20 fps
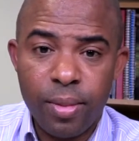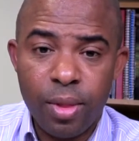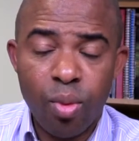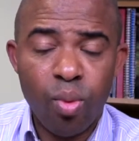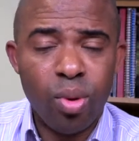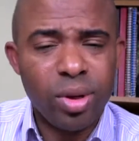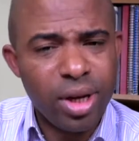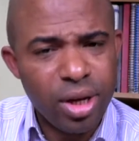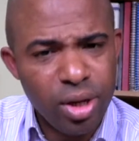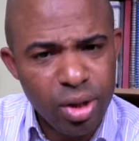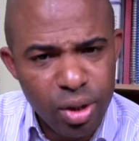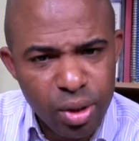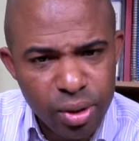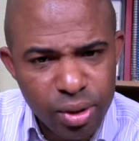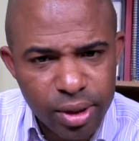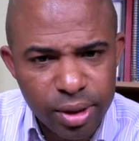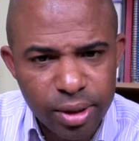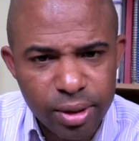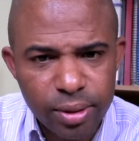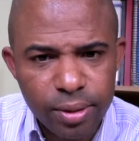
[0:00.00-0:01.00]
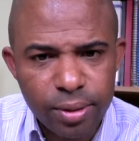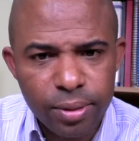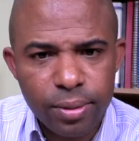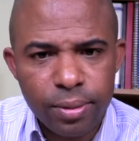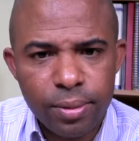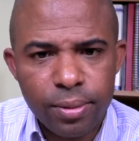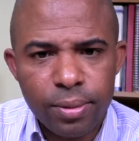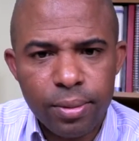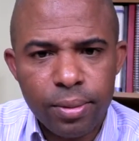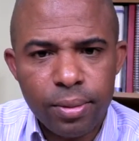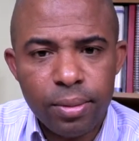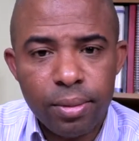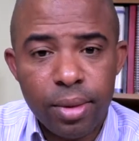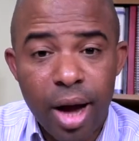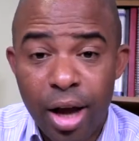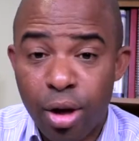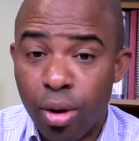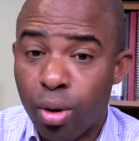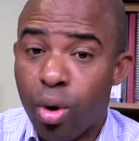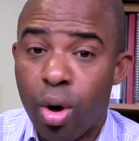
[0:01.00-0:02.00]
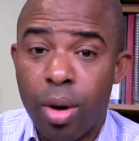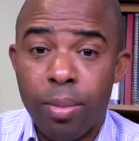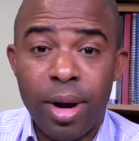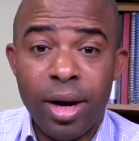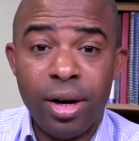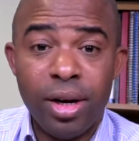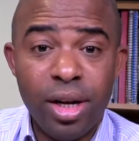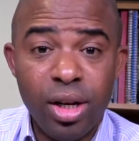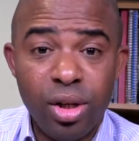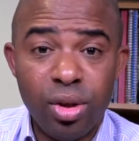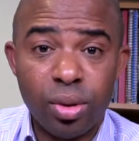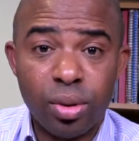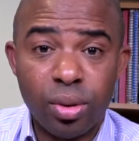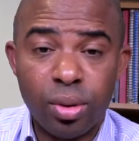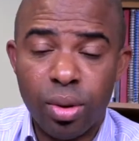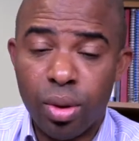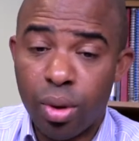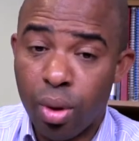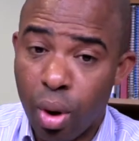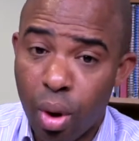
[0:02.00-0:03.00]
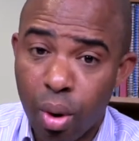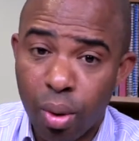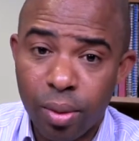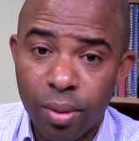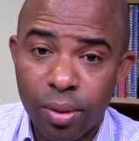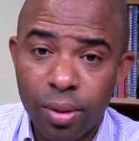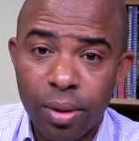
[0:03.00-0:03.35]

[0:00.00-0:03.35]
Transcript: What are you using? Are you going by religion? No.